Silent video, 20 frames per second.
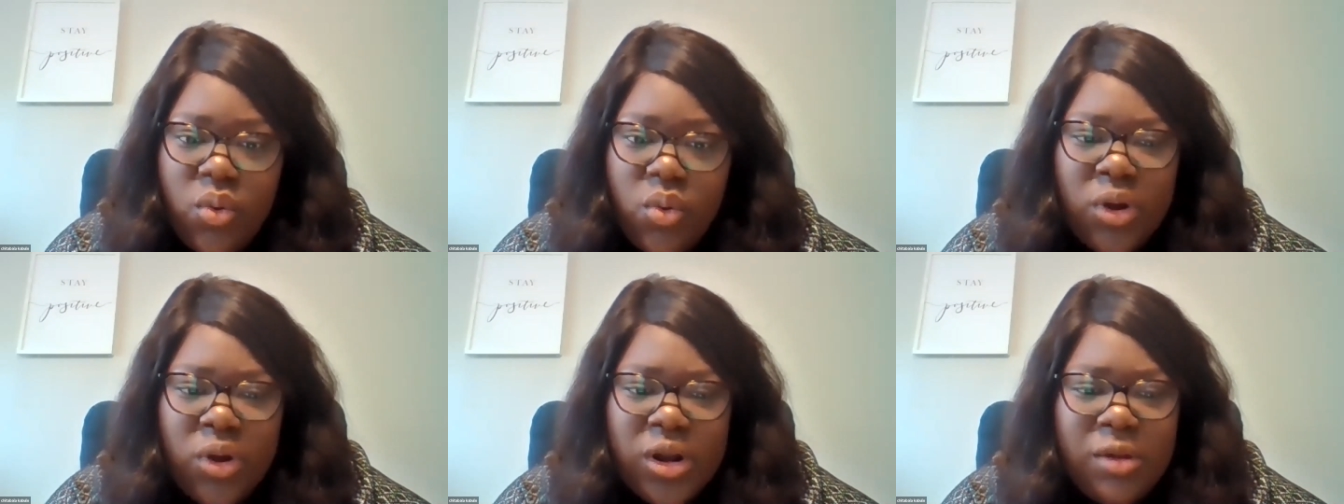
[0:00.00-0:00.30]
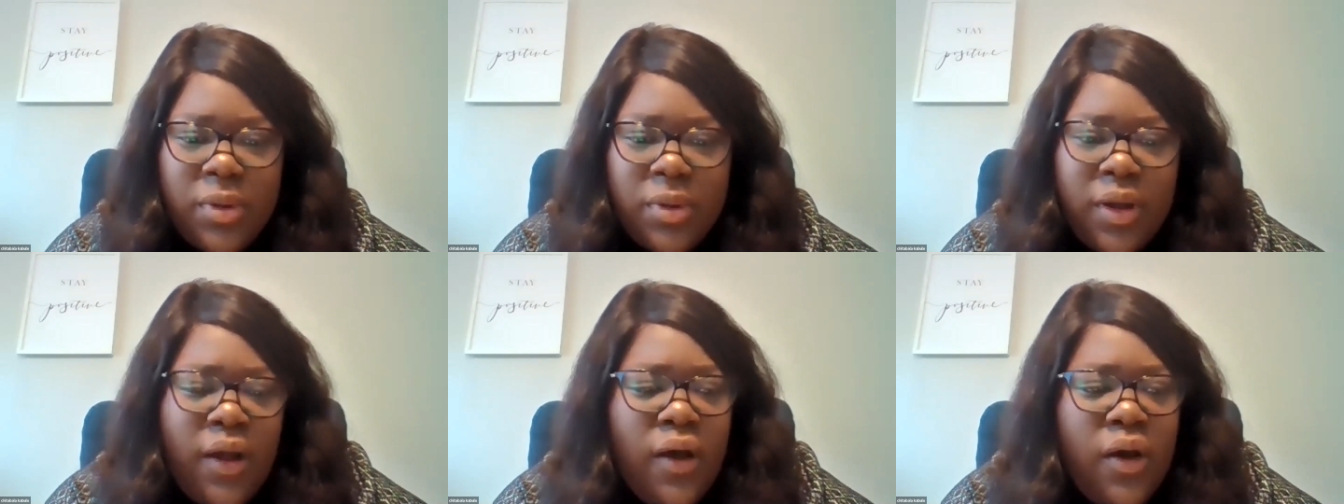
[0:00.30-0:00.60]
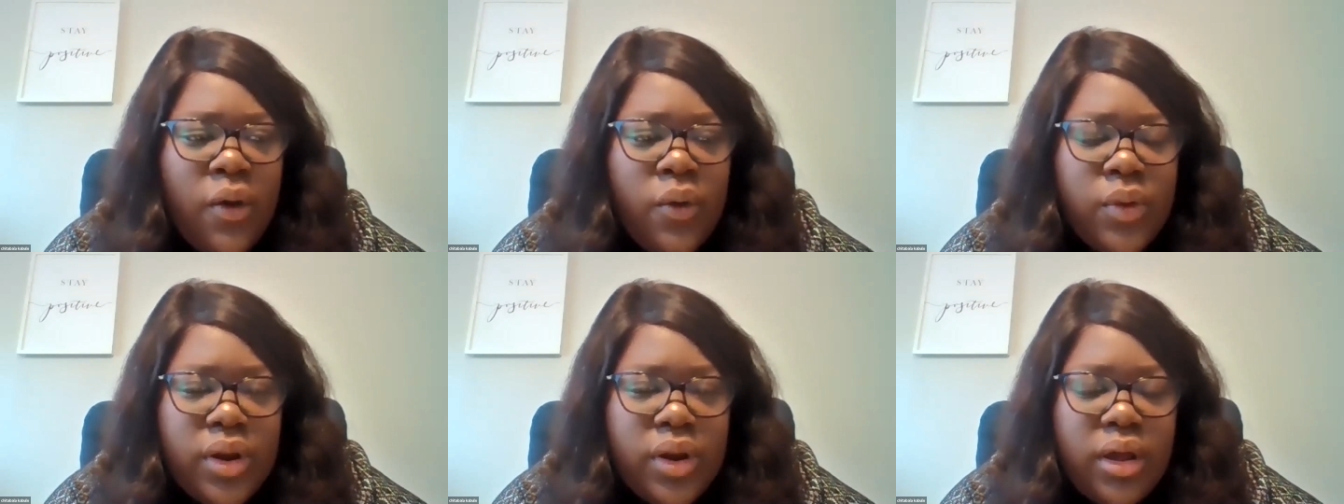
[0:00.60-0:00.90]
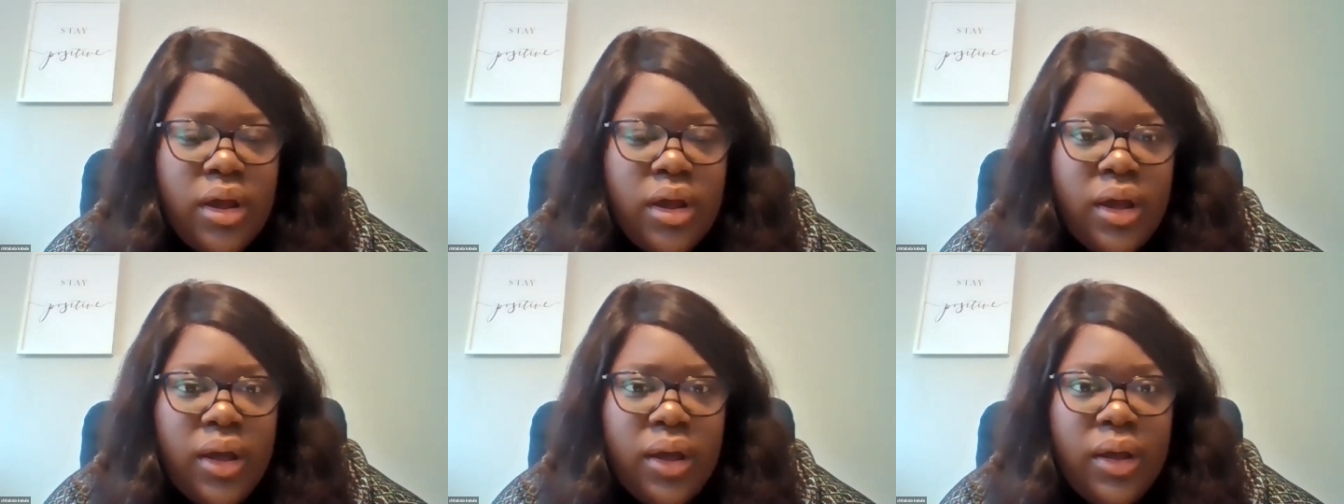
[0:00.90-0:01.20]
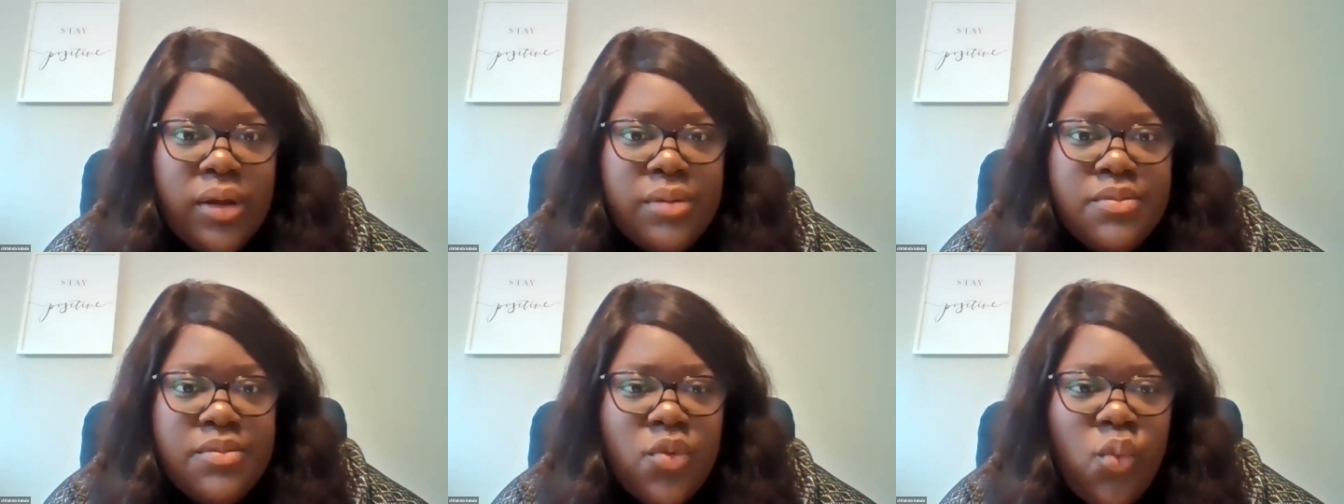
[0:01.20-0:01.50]
What about
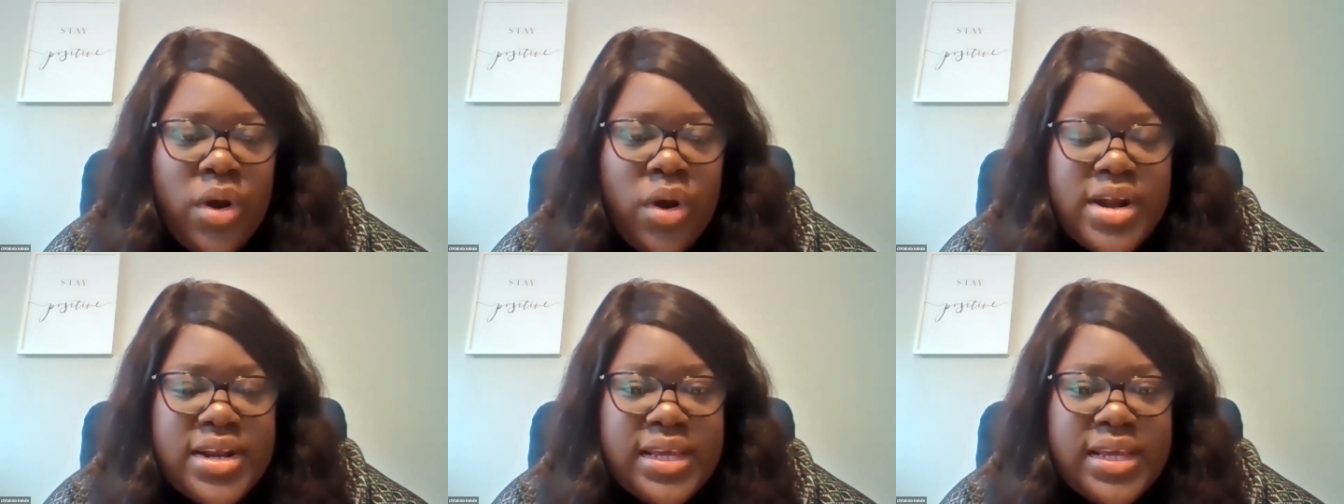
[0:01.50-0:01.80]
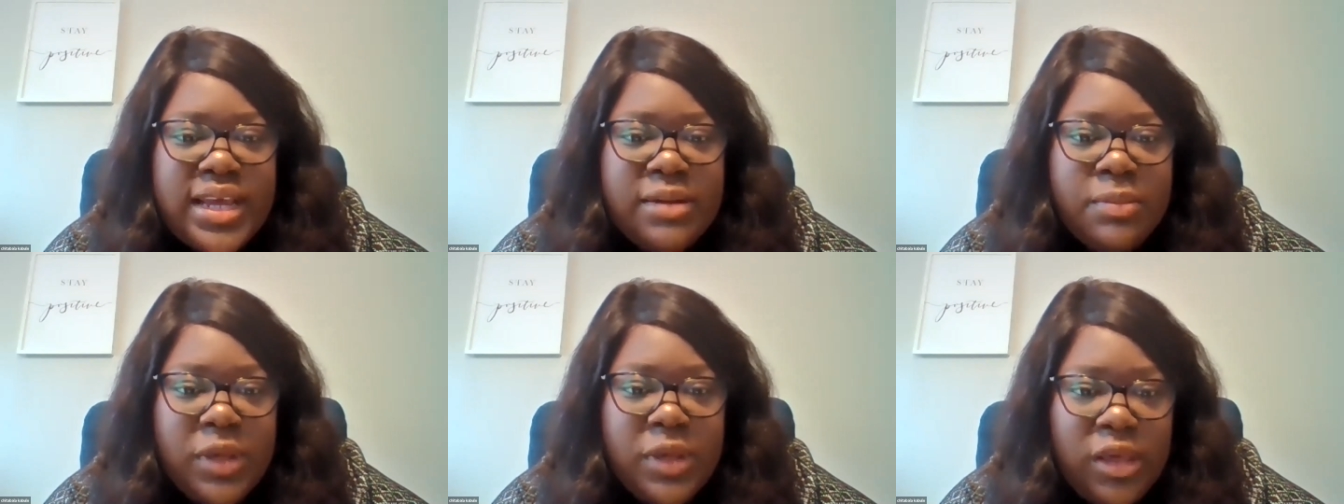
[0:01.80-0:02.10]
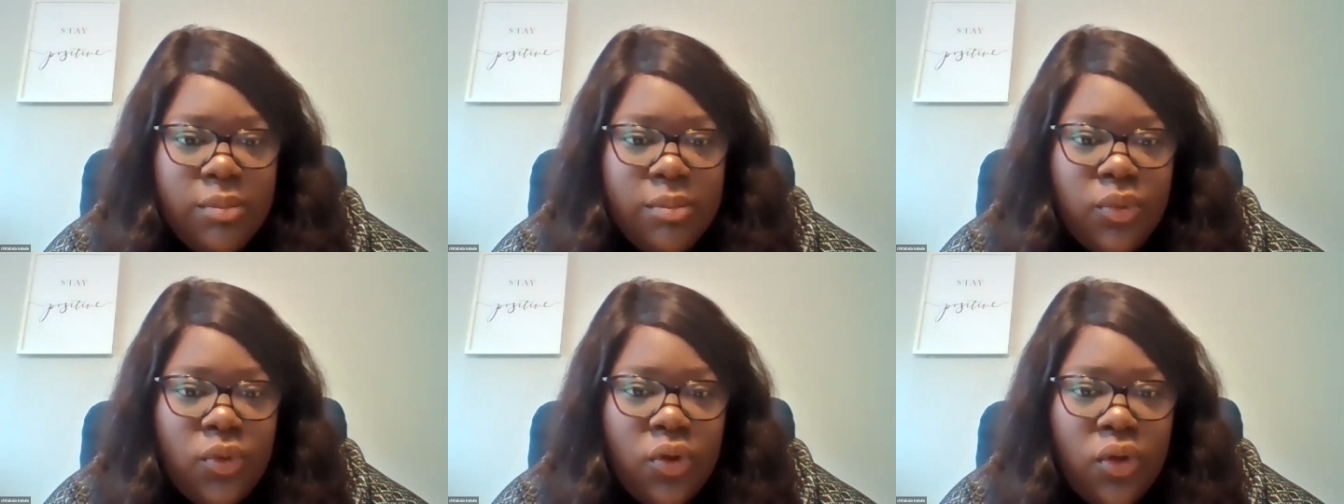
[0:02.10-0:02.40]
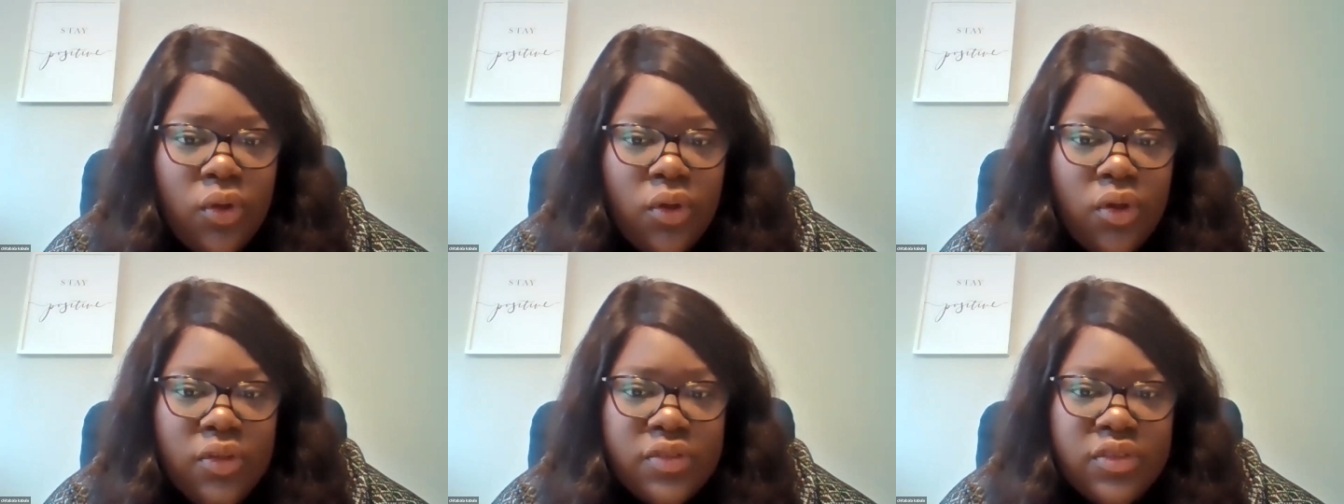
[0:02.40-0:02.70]
what can people